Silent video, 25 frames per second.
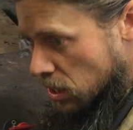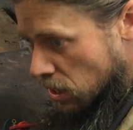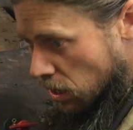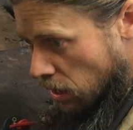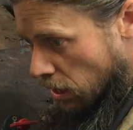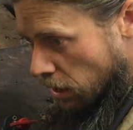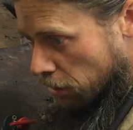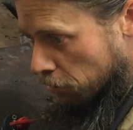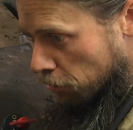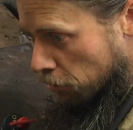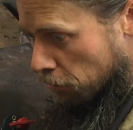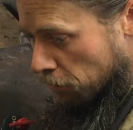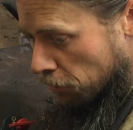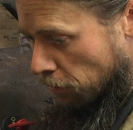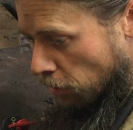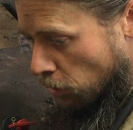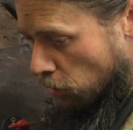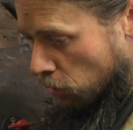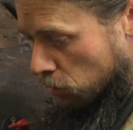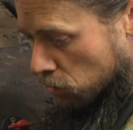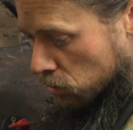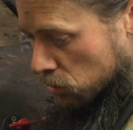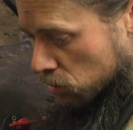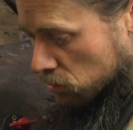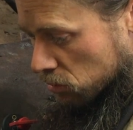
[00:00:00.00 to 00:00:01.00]
100
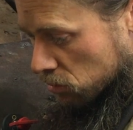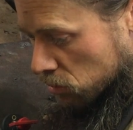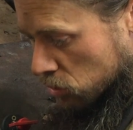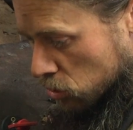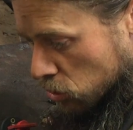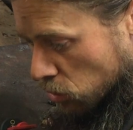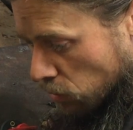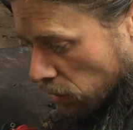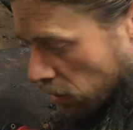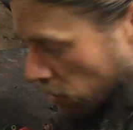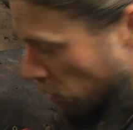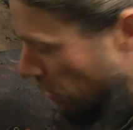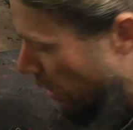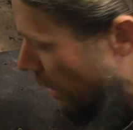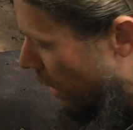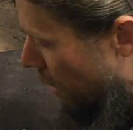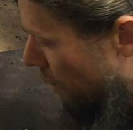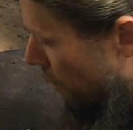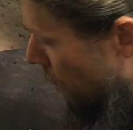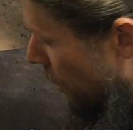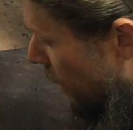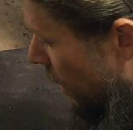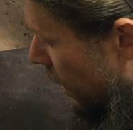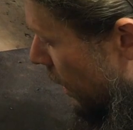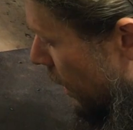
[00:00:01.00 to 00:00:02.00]
volt, 200
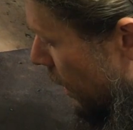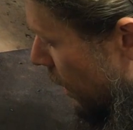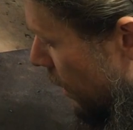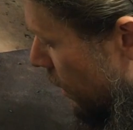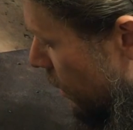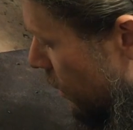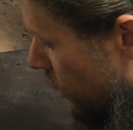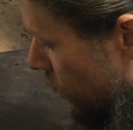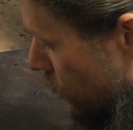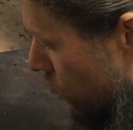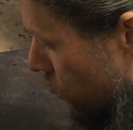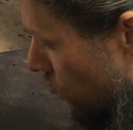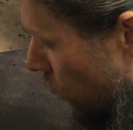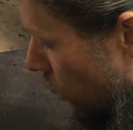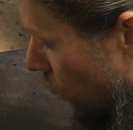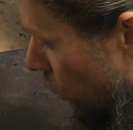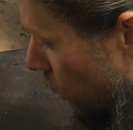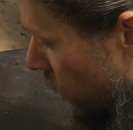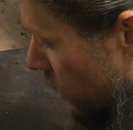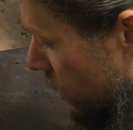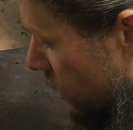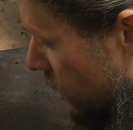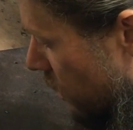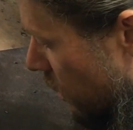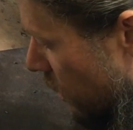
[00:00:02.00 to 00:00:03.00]
amp peak
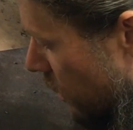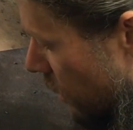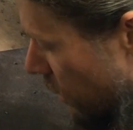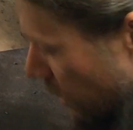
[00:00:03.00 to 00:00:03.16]
controller. So